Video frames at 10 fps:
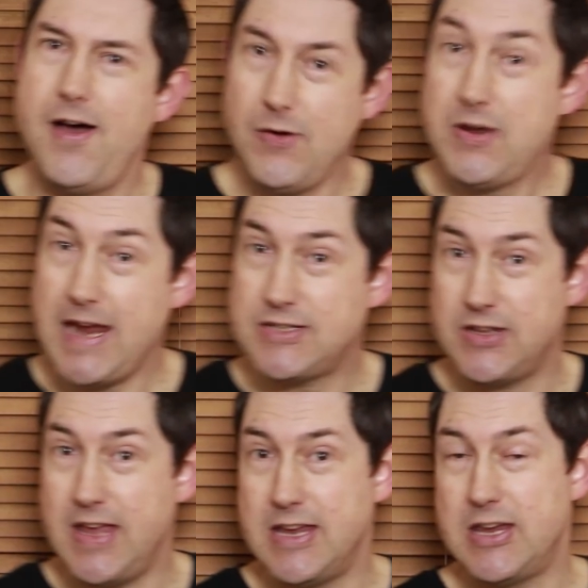Okay,
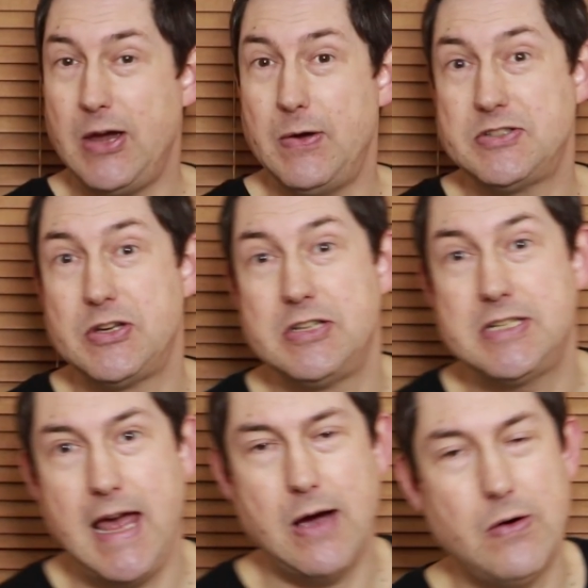so there you go. As you can
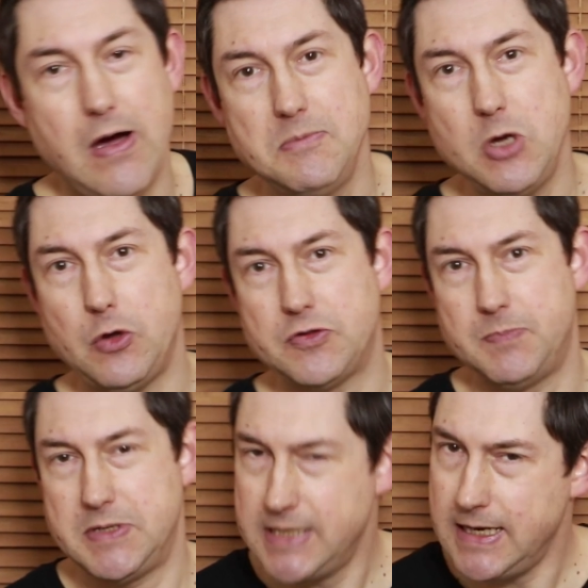tell, I'm
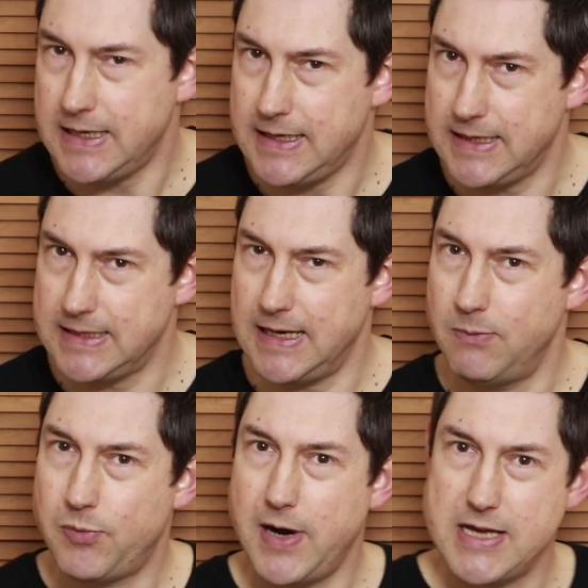not particularly
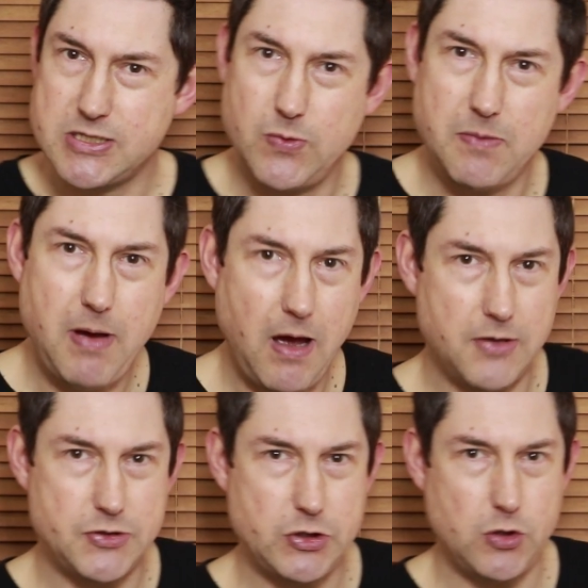impressed with
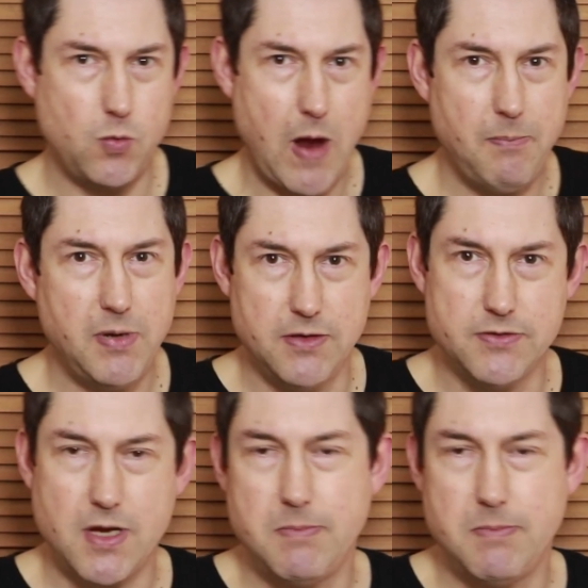particle weapons.